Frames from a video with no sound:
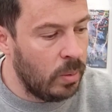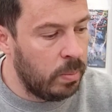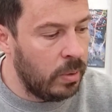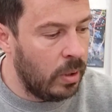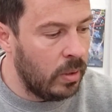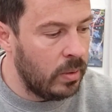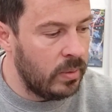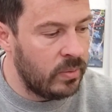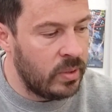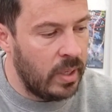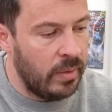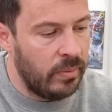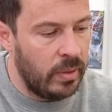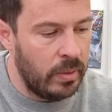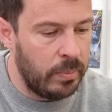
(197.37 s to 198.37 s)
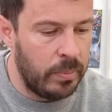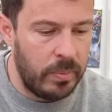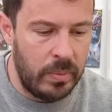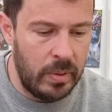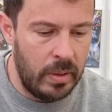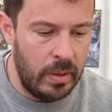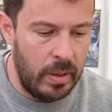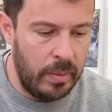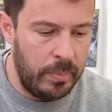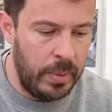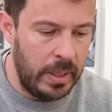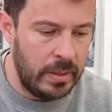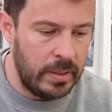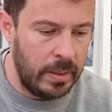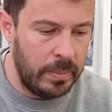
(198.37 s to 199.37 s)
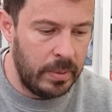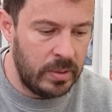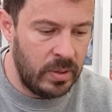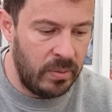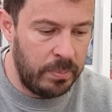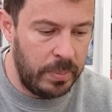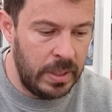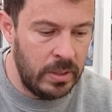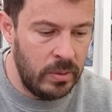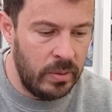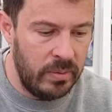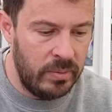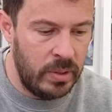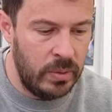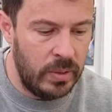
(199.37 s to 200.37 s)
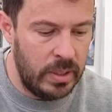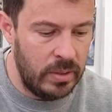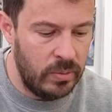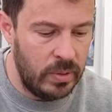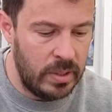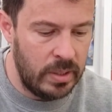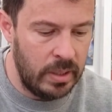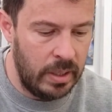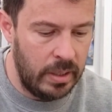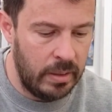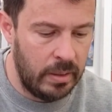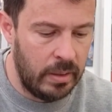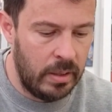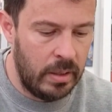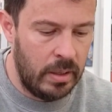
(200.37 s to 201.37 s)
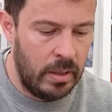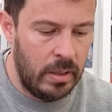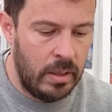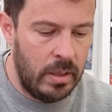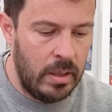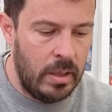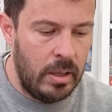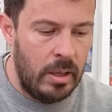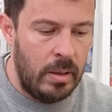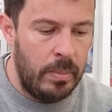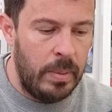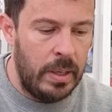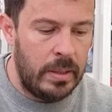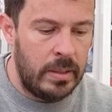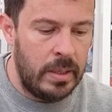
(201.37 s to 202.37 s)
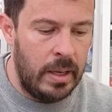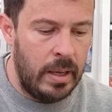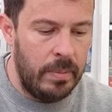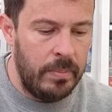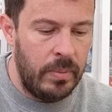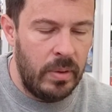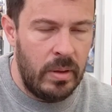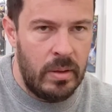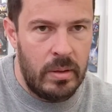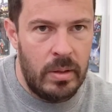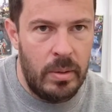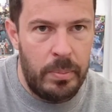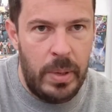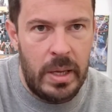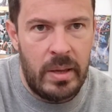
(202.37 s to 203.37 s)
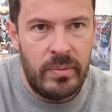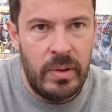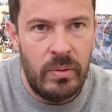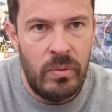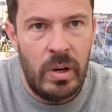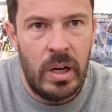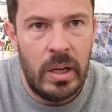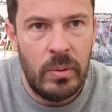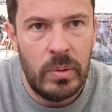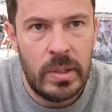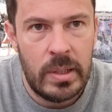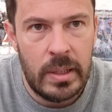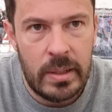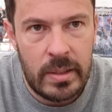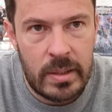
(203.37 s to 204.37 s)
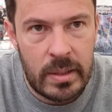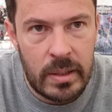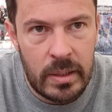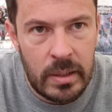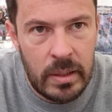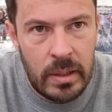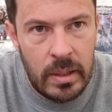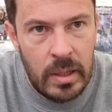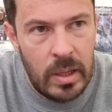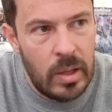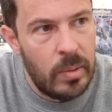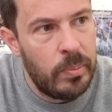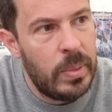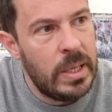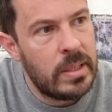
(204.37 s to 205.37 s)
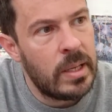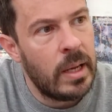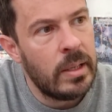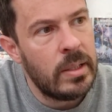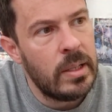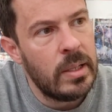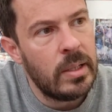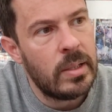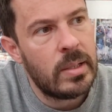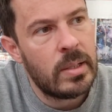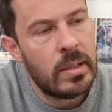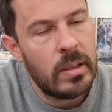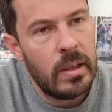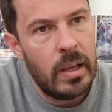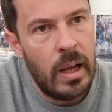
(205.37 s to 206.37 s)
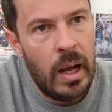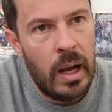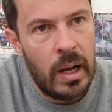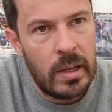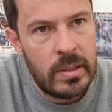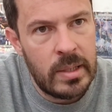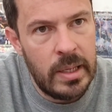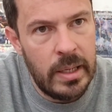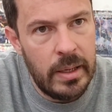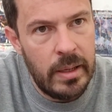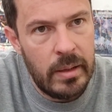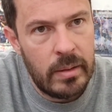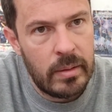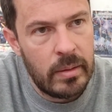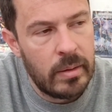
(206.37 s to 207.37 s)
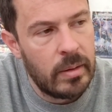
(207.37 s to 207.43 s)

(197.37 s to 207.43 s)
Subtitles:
job lot of stuff I picked up. So I've been doing a few of these recently, but the pick of it really was this Beast Hunters RC,